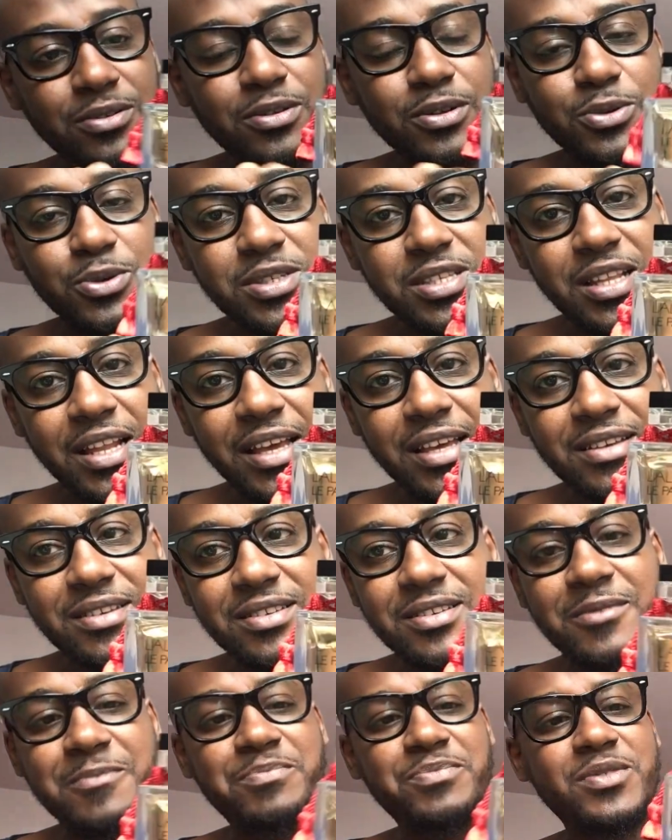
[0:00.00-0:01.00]
looks like.
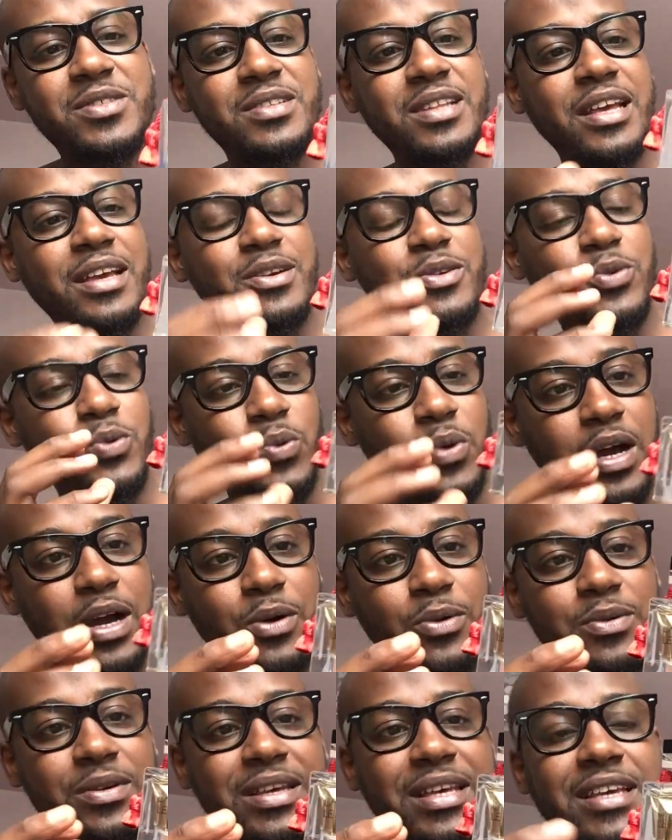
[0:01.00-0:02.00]
It's like,
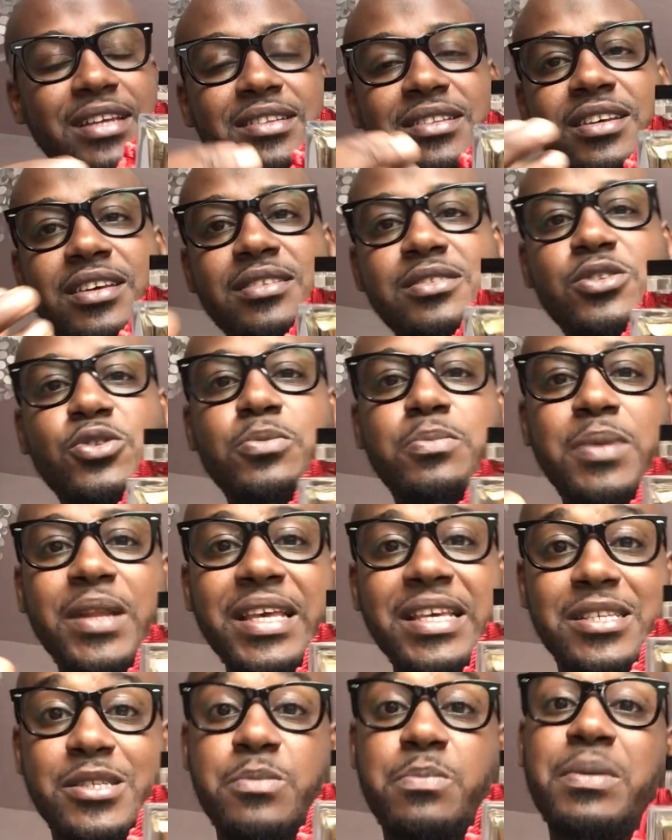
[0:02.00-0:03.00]
wow. It tells you,
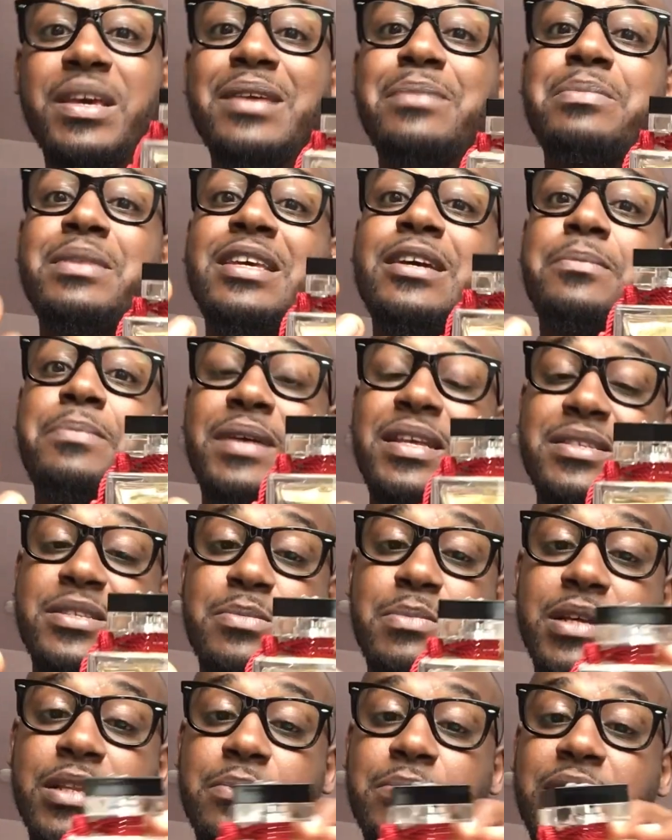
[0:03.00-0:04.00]
please pick me up and
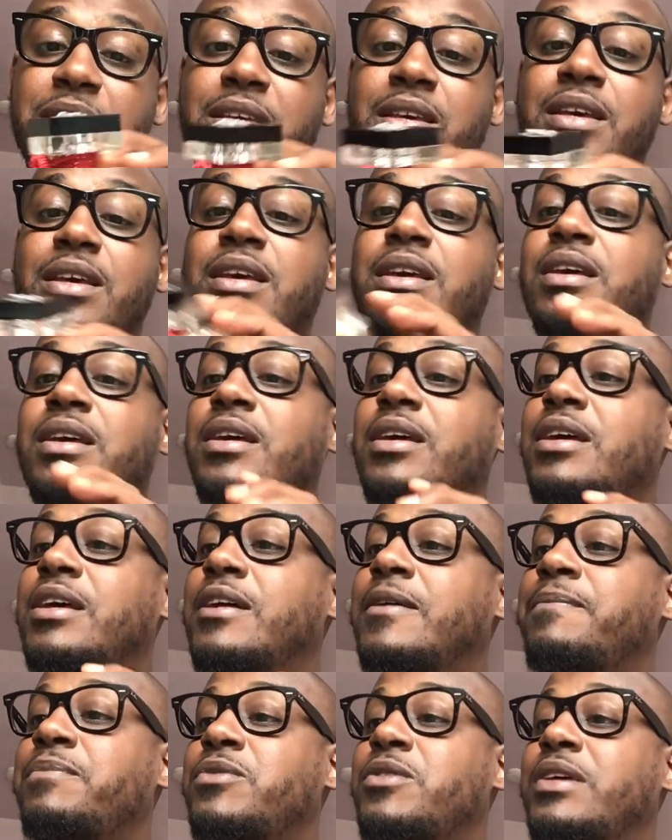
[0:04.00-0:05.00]
smell me.
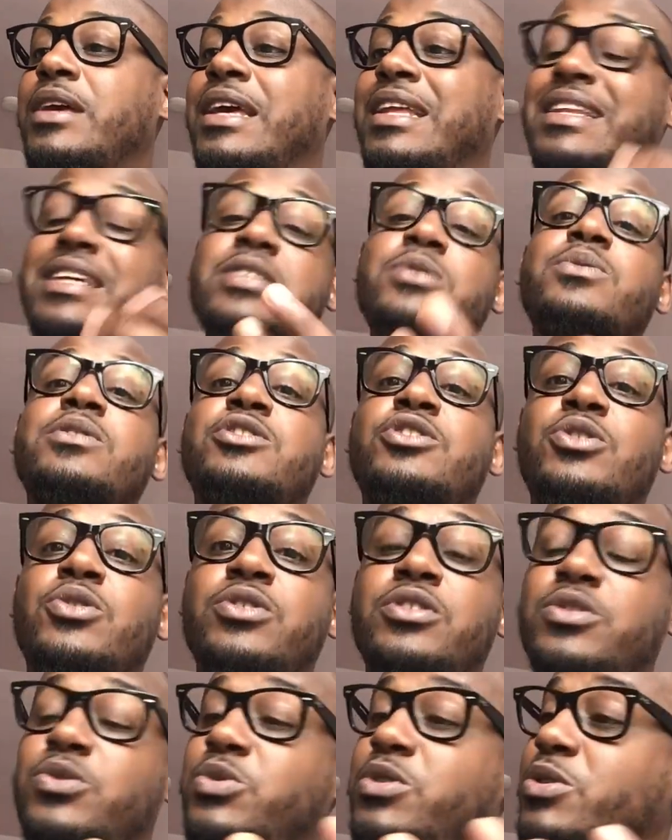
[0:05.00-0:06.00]
And that's what you're
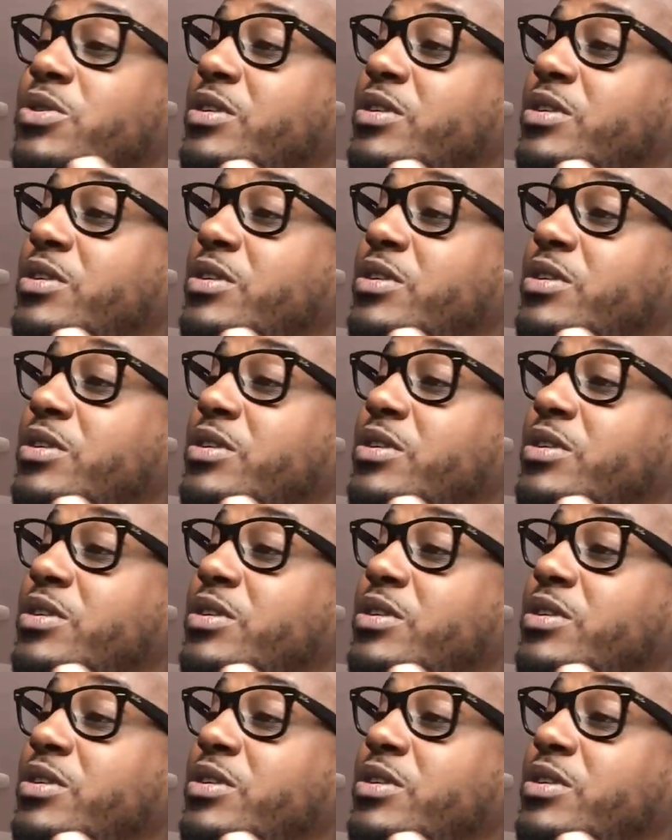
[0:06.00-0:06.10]
going to do. You're